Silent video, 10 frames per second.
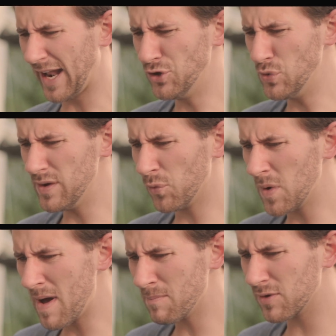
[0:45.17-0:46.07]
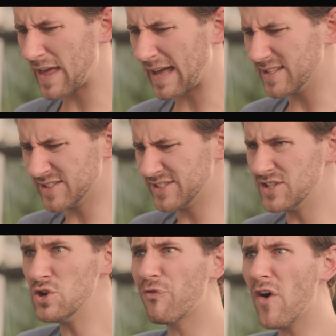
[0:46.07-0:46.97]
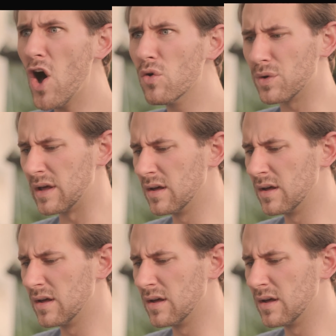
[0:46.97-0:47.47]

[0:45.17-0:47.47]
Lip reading: How did you even remember that? This is a new phone.